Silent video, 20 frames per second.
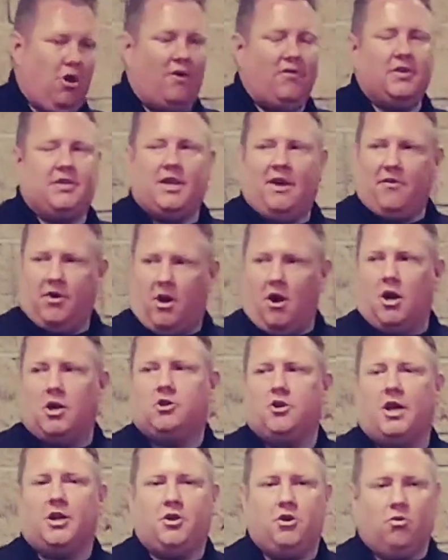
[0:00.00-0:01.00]
You obviously have a
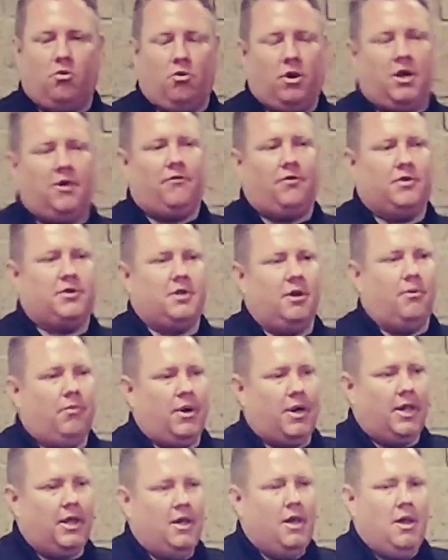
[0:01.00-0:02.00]
contract. You're working for
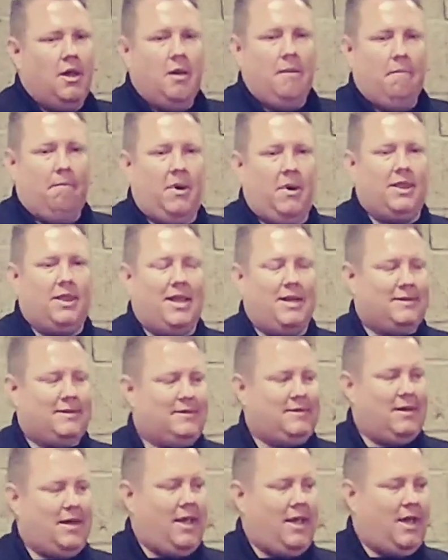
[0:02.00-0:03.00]
something. But let's
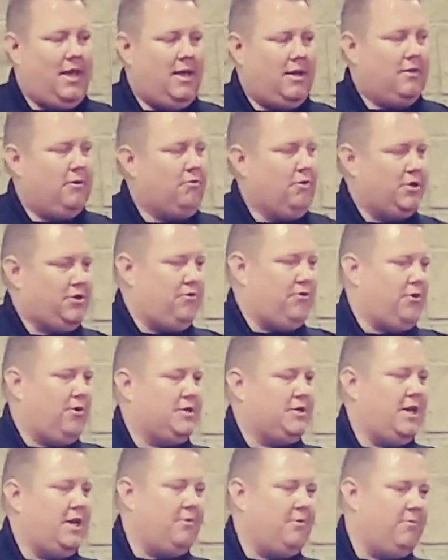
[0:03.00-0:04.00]
say, what's your
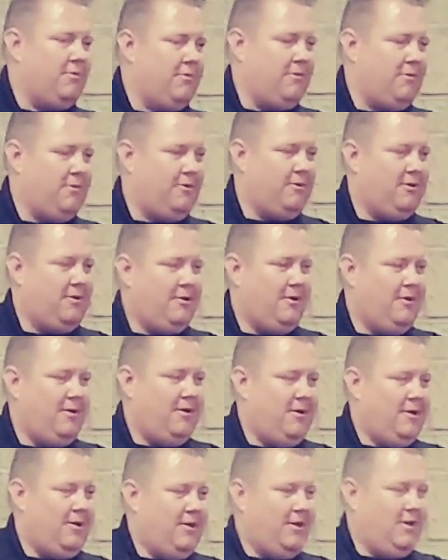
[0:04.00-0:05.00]
first name?
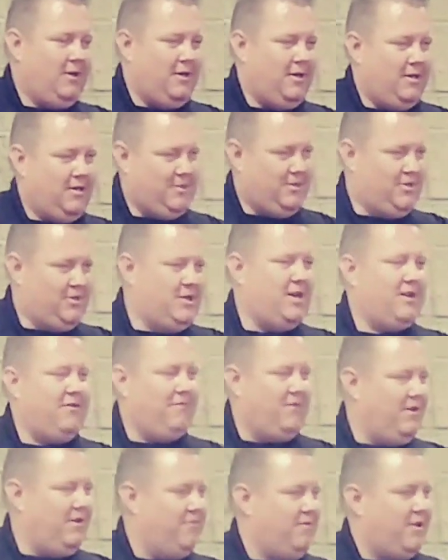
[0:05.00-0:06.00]

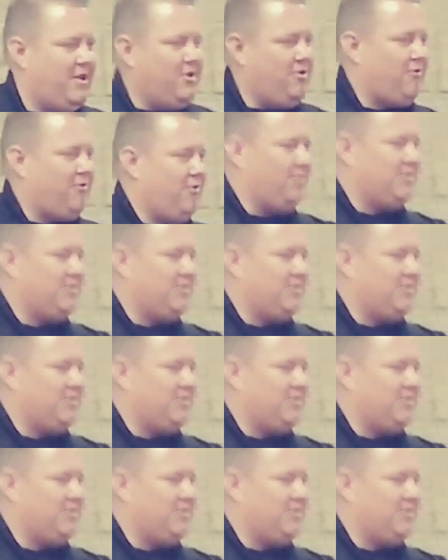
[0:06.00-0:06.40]
Genevieve. And your